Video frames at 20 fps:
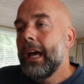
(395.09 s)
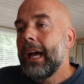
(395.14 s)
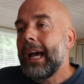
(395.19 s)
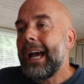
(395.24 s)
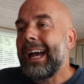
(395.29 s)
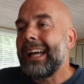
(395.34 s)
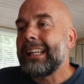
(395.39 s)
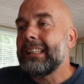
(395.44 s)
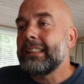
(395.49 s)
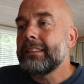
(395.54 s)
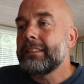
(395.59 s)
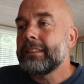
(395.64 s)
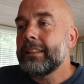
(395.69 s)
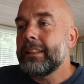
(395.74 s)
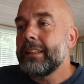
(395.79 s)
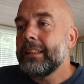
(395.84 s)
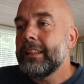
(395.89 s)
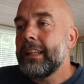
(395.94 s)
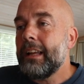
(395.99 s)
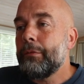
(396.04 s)
And
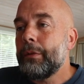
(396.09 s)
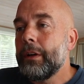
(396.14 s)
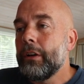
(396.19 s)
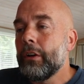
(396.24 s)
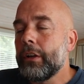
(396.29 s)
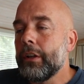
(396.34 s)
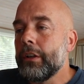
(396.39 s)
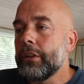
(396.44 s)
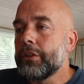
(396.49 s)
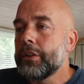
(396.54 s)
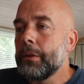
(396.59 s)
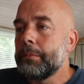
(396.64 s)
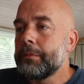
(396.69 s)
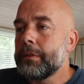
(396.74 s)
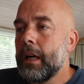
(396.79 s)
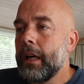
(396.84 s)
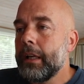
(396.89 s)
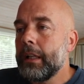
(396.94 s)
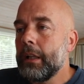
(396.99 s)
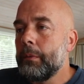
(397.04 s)
if we look at the
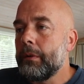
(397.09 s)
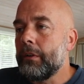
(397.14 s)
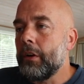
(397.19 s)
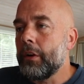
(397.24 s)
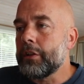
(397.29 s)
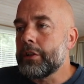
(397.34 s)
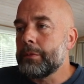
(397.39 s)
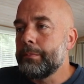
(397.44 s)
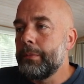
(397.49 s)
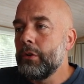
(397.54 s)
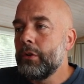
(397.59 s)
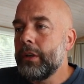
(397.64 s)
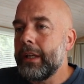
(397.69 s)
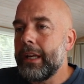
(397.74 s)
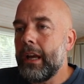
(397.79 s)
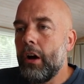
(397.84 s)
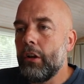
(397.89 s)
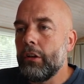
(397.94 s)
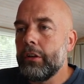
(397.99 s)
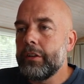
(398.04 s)
subtitle, we've got a
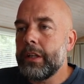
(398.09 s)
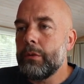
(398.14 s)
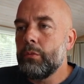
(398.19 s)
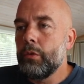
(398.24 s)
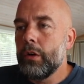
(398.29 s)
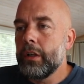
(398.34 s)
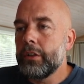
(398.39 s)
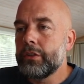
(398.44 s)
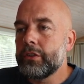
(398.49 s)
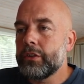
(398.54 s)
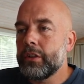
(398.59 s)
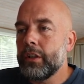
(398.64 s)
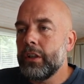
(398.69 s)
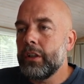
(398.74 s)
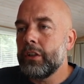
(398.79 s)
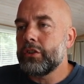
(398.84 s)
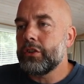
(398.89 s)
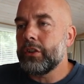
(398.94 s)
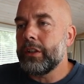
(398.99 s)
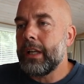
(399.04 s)
spooky holiday word
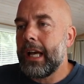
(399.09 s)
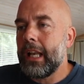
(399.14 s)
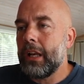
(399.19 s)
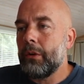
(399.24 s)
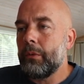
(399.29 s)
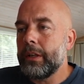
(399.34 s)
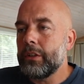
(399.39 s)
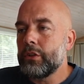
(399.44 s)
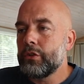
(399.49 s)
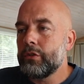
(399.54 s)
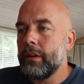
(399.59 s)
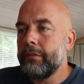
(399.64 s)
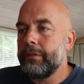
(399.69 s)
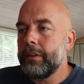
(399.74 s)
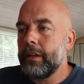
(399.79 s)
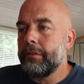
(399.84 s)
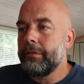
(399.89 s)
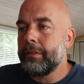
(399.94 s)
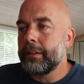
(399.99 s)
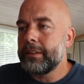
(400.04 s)
search and Halloween
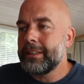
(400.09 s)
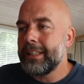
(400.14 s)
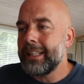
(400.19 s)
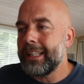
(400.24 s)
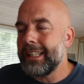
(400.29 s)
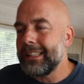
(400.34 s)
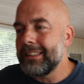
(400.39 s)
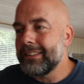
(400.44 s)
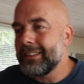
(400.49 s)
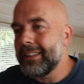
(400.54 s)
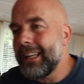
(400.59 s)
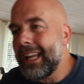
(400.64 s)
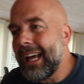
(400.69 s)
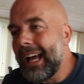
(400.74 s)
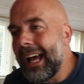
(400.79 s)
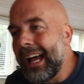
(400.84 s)
trivia for teens and